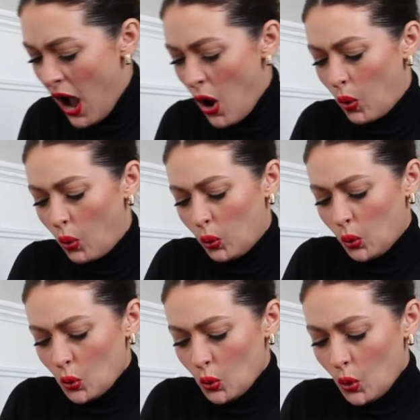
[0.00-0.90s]

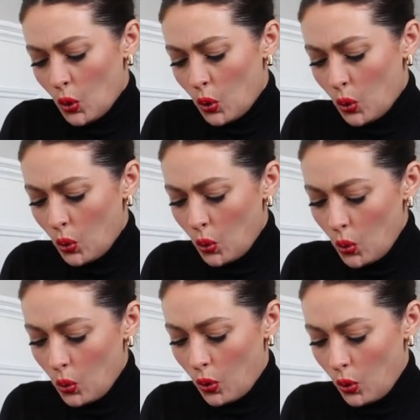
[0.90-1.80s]
Ow!
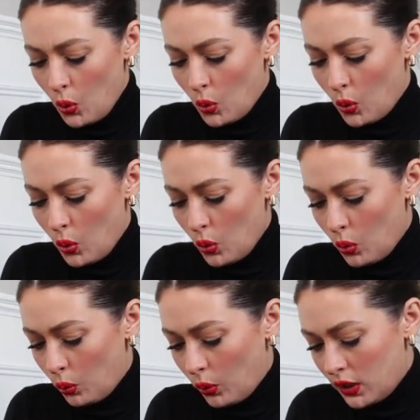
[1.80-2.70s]
Oh, oh,
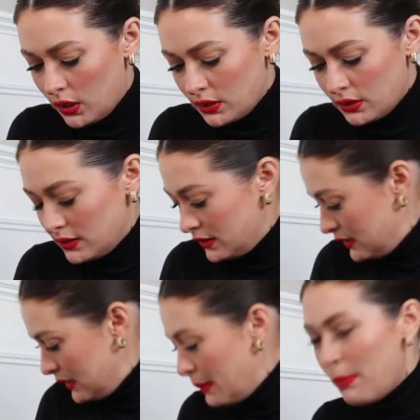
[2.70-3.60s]
oh.
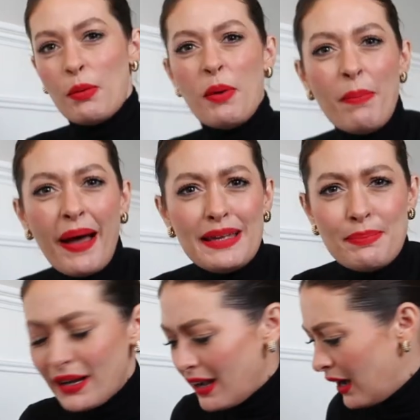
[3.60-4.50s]
Blue
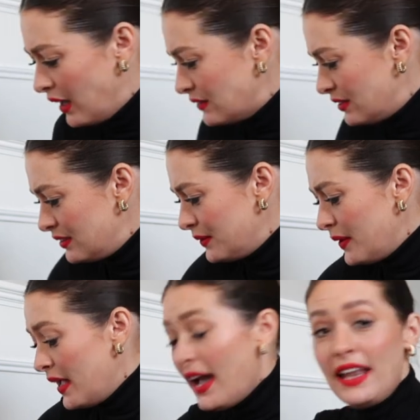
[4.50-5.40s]
paper cut.
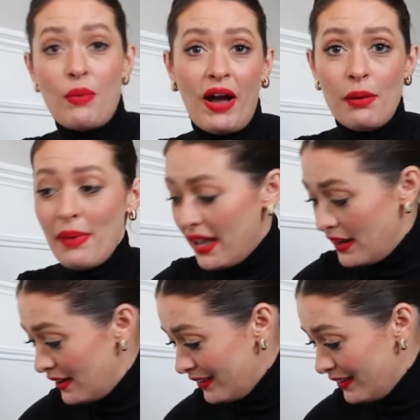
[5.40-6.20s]
Anyway, I'm in.